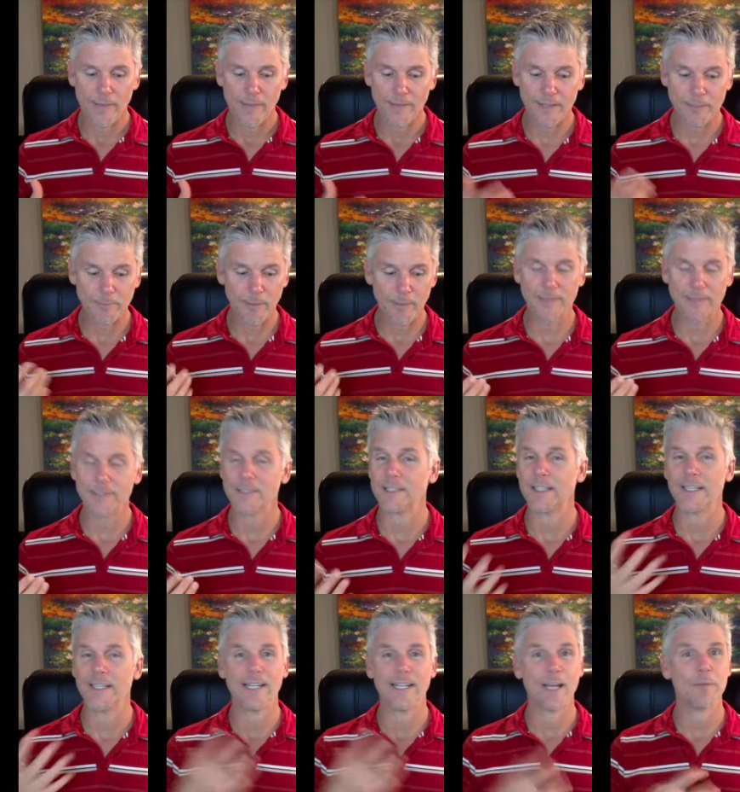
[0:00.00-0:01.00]
this
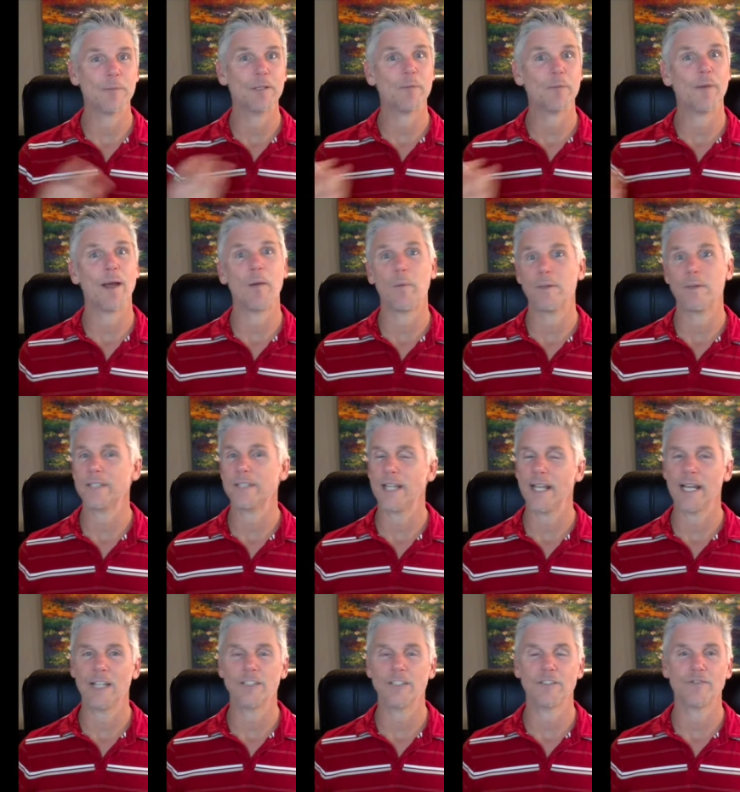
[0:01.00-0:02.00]
basically nibbling away once
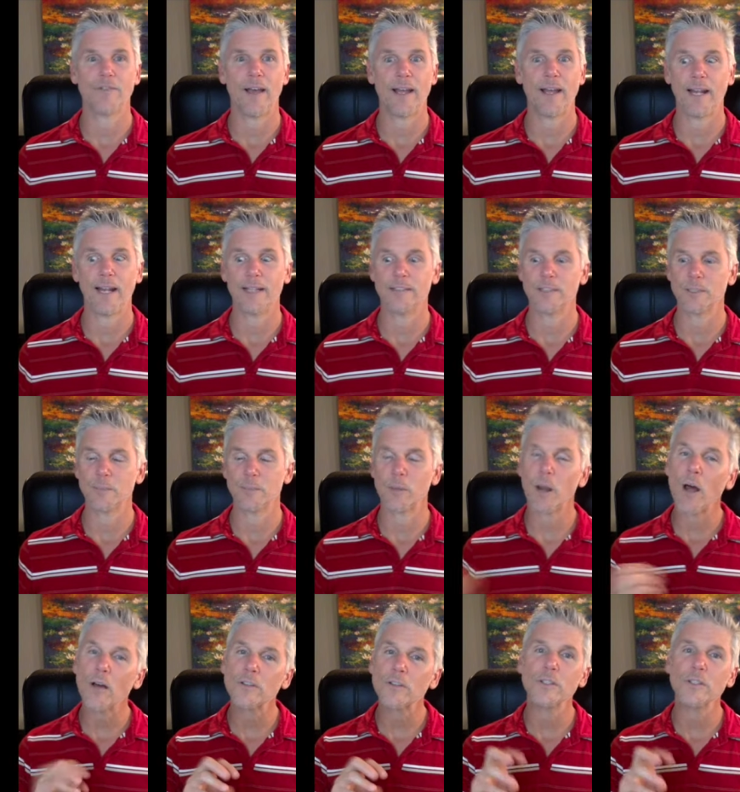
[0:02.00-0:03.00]
again at your finances, but
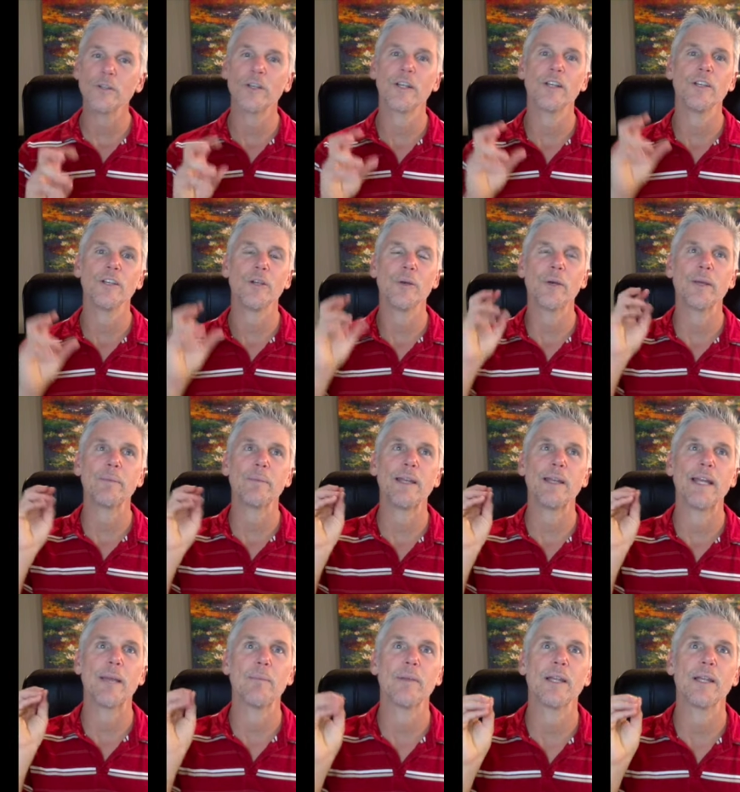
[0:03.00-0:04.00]
also you can be
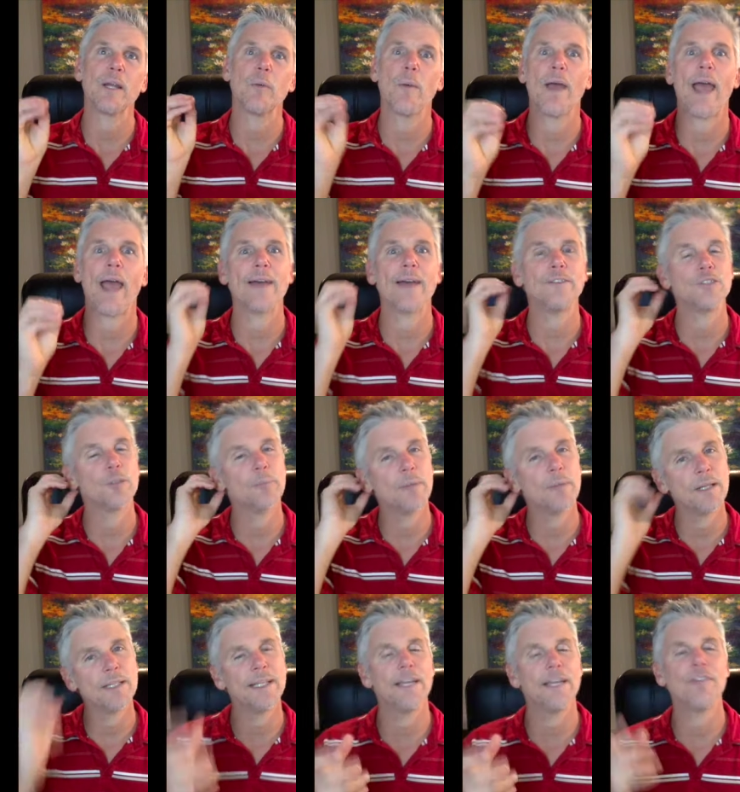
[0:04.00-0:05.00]
nibbling away at your
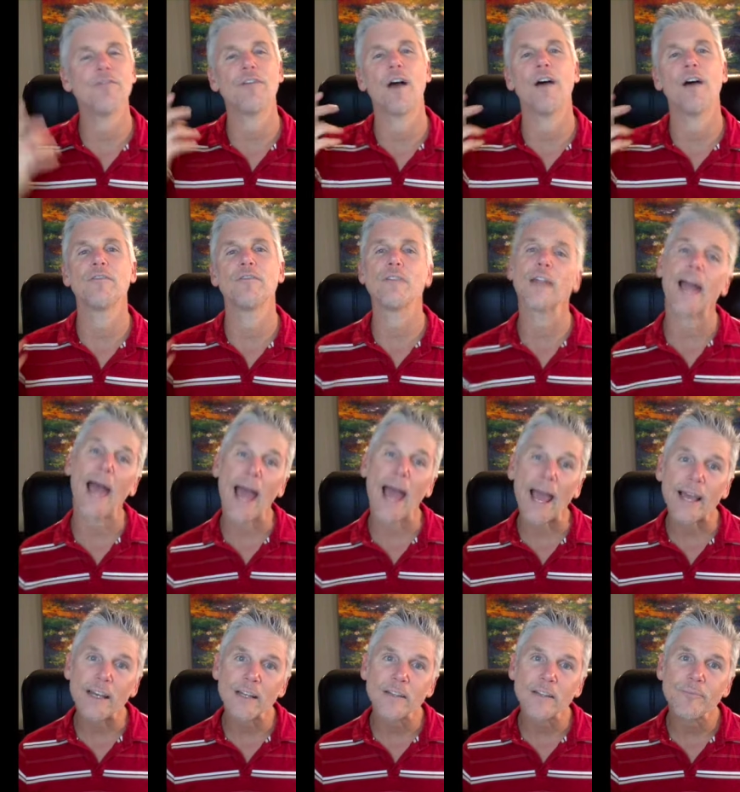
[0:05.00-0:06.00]
belief of
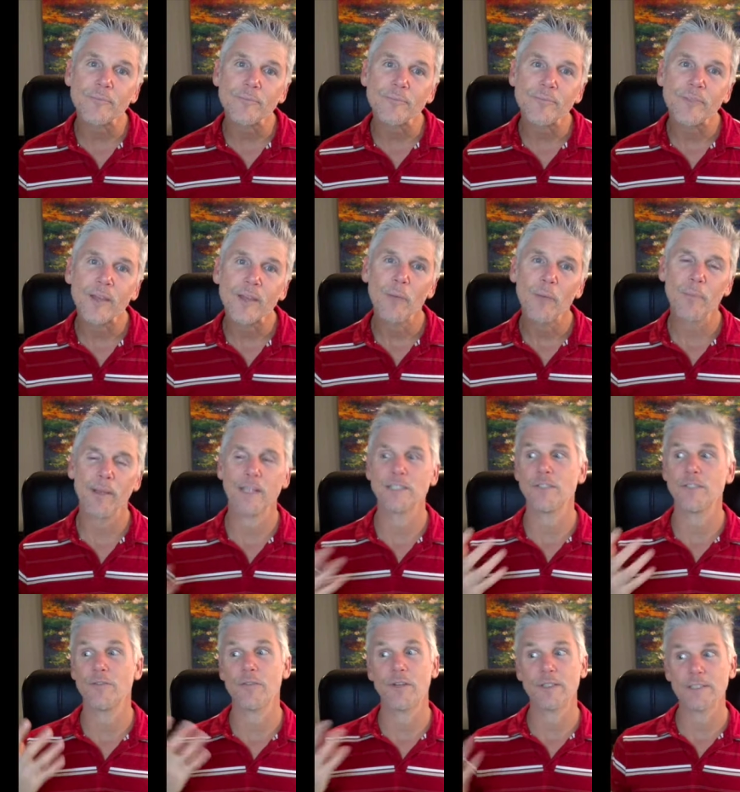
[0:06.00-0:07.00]
lack. Because
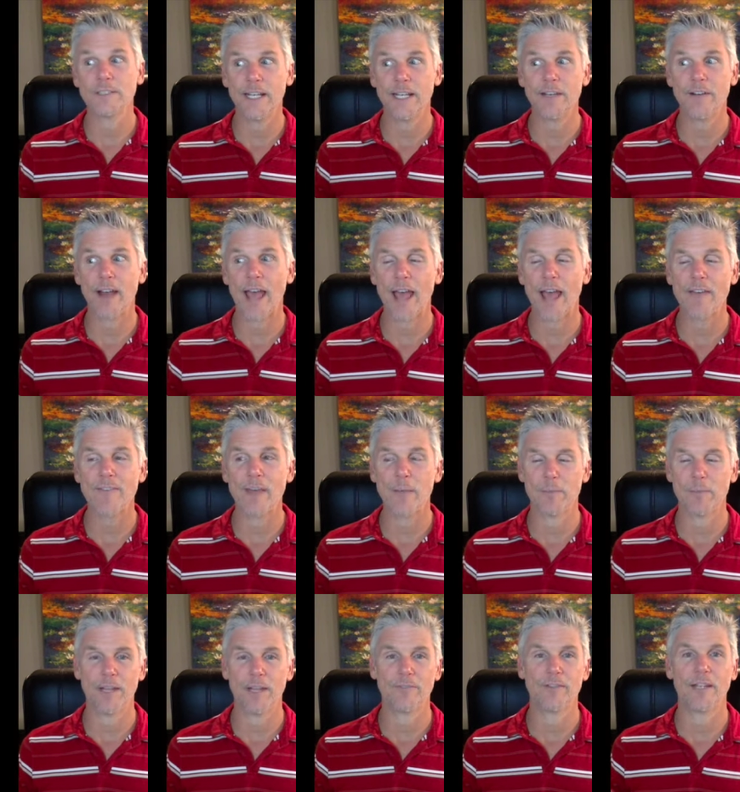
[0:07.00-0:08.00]
if you continue to have that
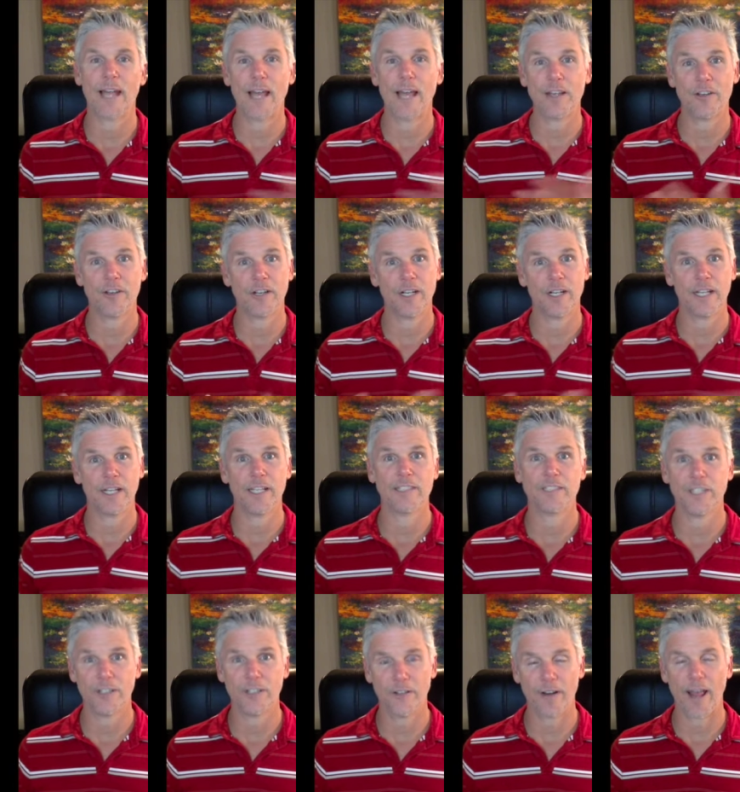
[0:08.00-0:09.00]
belief of lack, you're going to
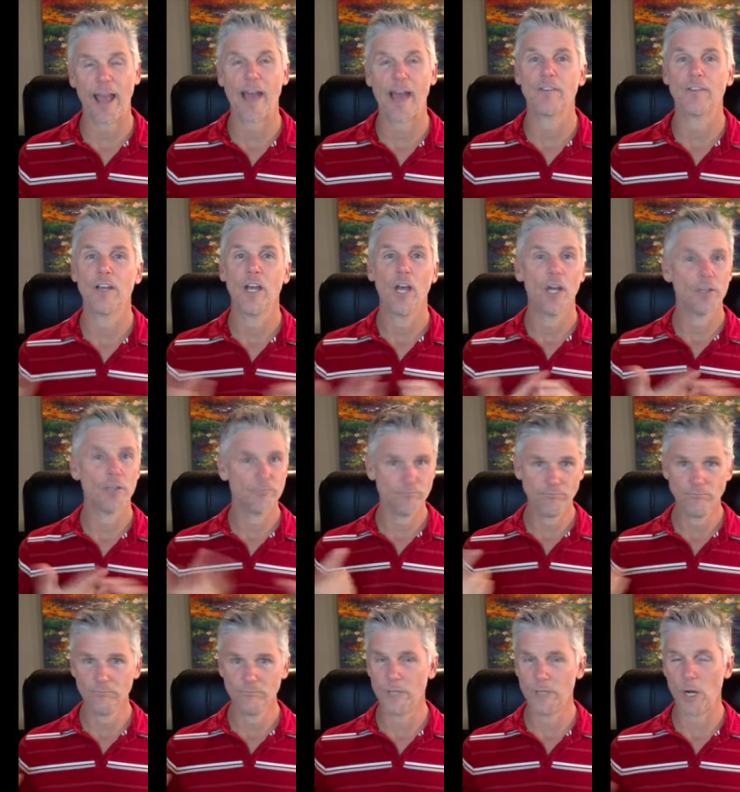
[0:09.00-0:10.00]
continue to have
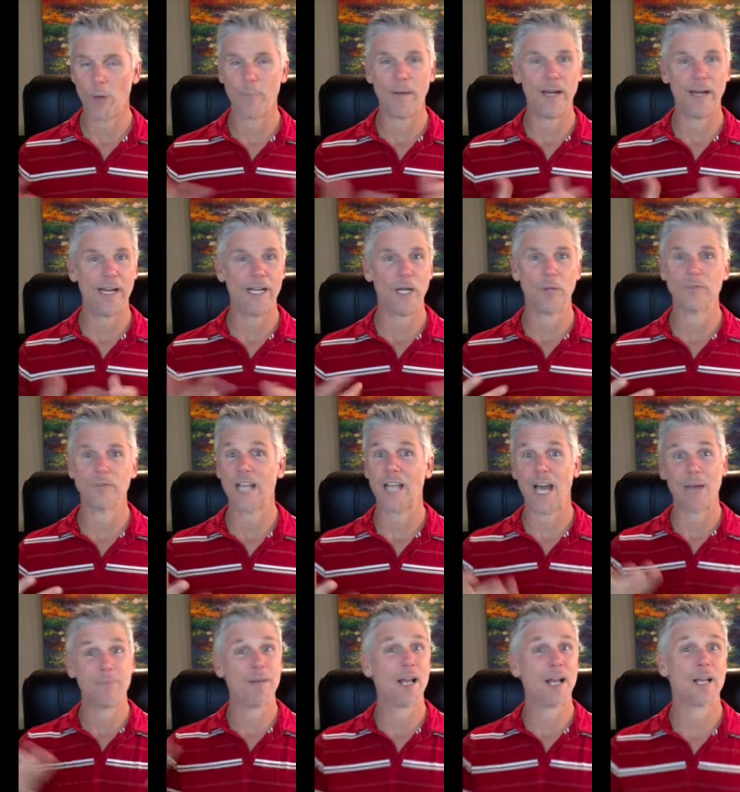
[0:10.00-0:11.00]
no money, no
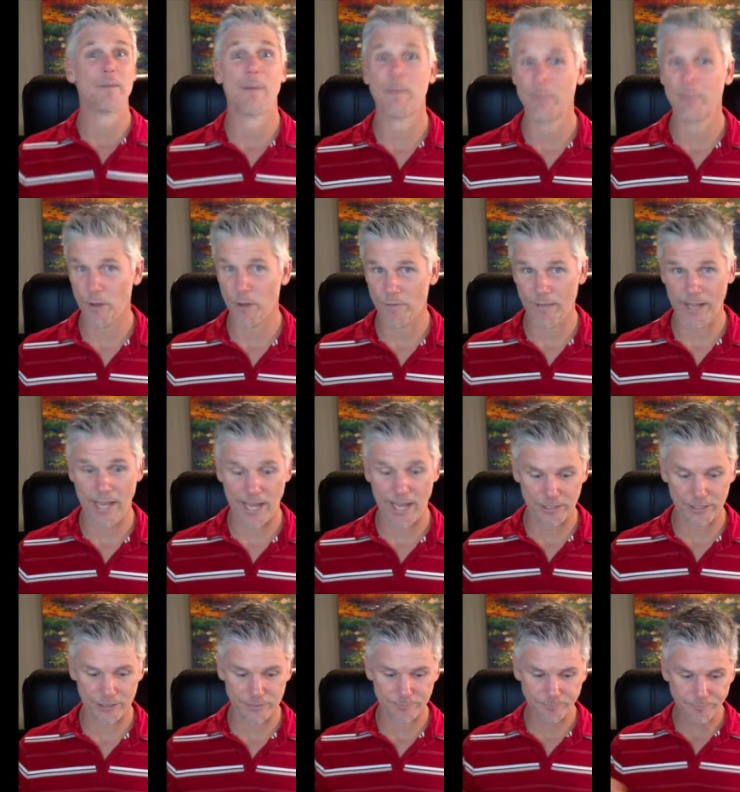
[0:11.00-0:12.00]
time, you're not going to be able to go
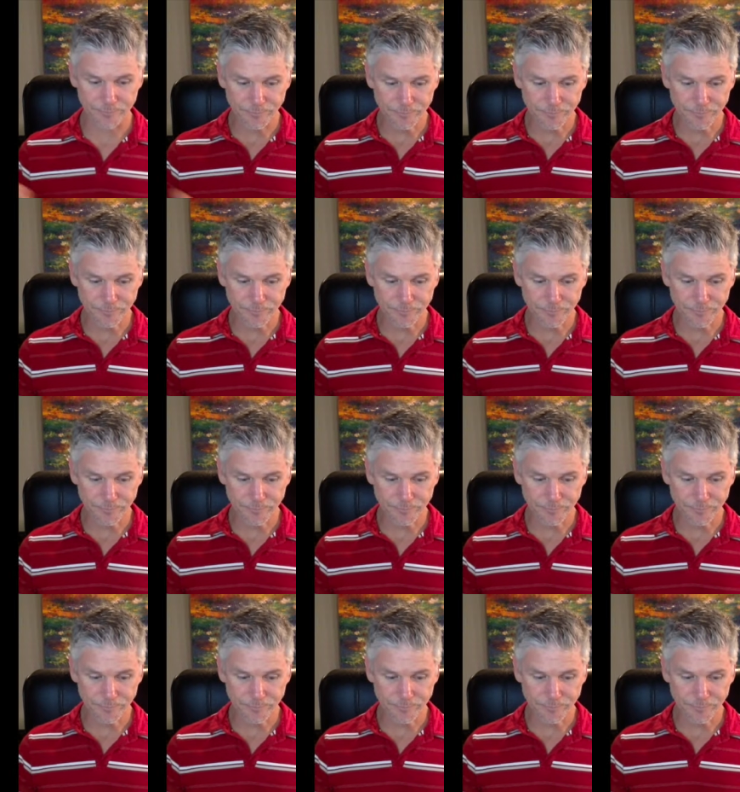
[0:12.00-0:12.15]
vacation.